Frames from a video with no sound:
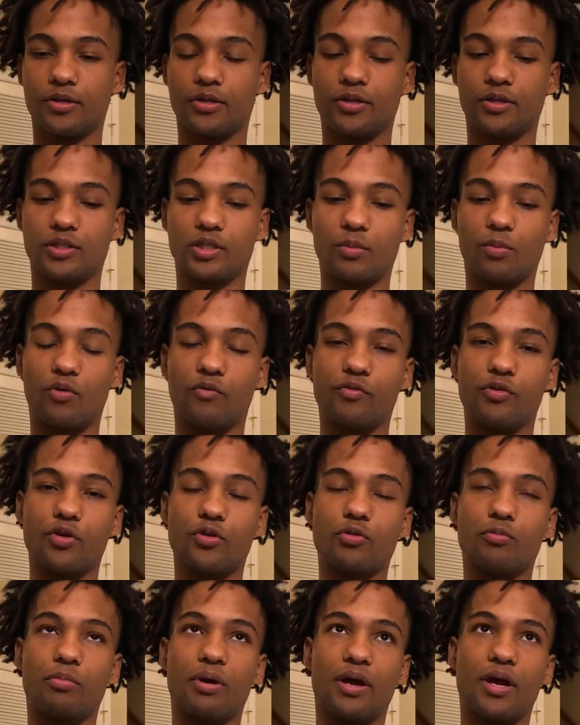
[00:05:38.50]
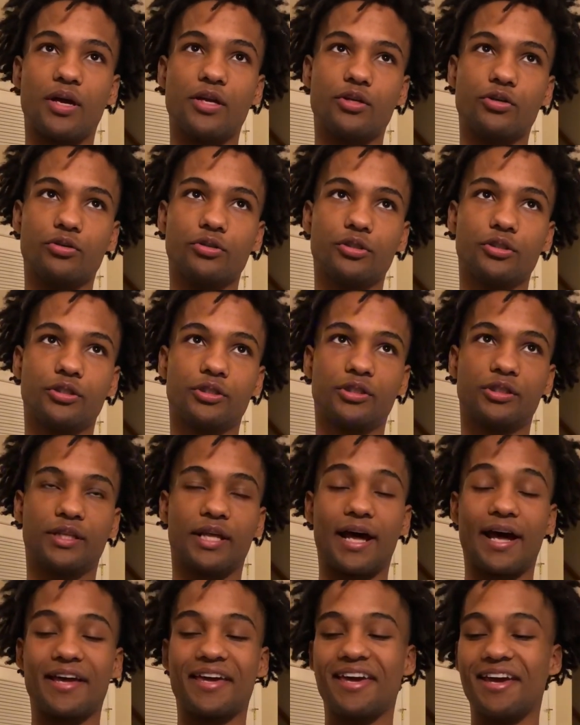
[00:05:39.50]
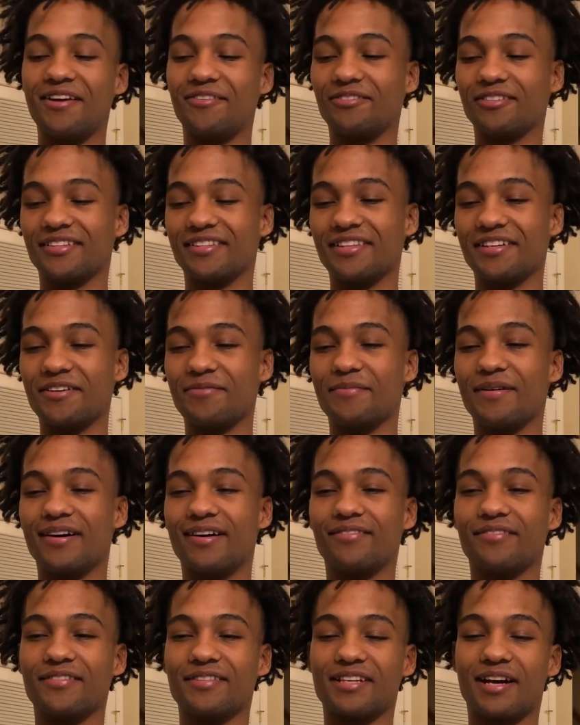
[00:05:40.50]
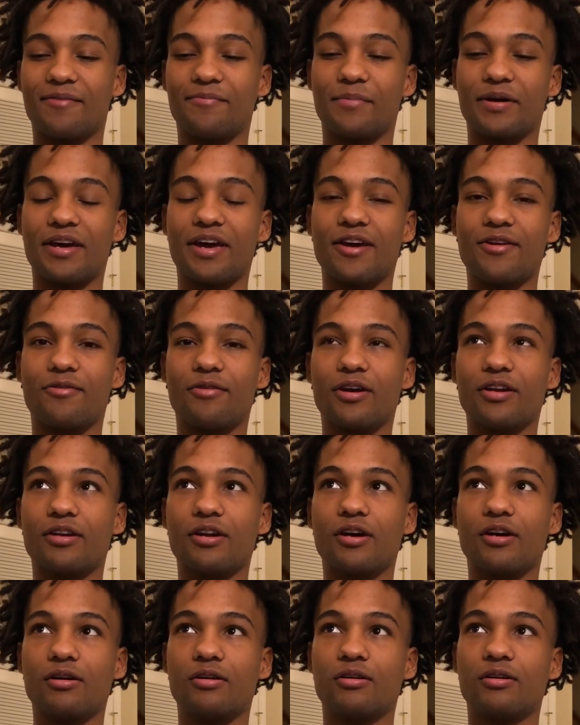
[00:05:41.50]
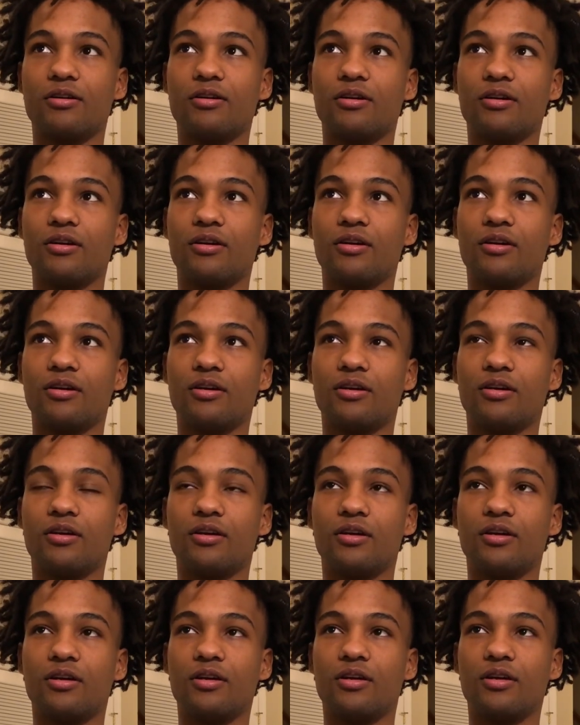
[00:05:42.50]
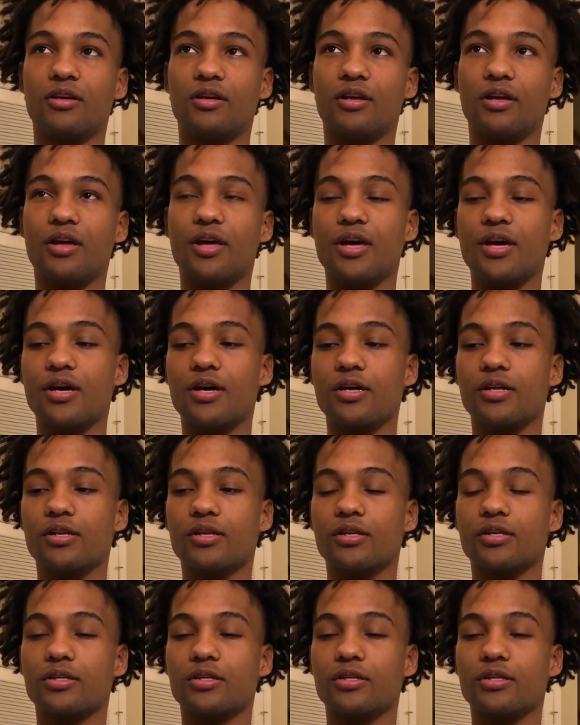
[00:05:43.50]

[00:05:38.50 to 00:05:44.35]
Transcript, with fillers: some of the other painters that I can't really think about off the top of my head right now. And